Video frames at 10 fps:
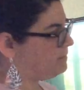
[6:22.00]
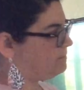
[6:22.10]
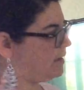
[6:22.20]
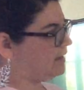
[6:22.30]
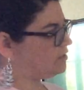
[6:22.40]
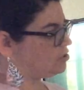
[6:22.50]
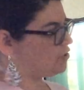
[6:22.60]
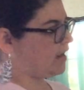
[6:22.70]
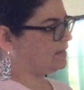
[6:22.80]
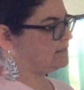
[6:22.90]
me make
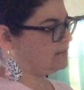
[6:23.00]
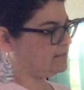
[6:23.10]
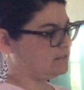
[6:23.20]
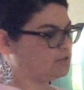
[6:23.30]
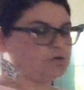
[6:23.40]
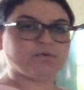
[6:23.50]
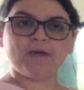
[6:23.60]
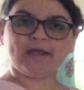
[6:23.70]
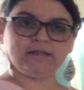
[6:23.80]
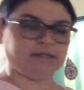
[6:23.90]
sure I did this
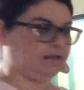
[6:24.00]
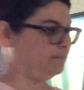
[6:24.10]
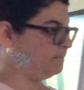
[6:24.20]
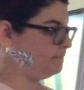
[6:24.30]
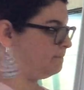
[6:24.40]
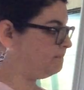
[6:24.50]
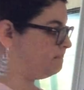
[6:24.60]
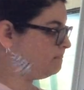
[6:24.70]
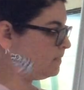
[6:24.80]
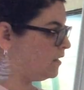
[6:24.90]
correctly?
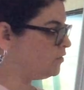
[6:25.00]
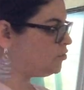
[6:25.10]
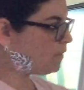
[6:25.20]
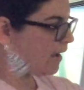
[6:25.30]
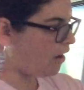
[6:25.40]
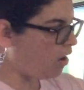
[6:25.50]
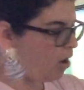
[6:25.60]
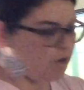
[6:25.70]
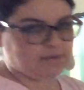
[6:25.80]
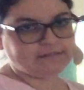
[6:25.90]
Do I
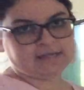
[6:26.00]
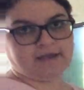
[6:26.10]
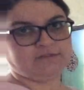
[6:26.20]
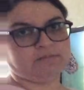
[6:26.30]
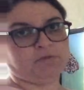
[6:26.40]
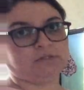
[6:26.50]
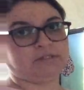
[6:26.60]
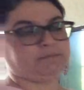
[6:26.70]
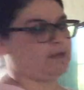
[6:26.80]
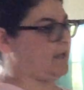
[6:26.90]
always have to
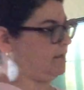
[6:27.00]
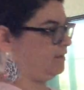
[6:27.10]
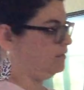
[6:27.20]
multiply?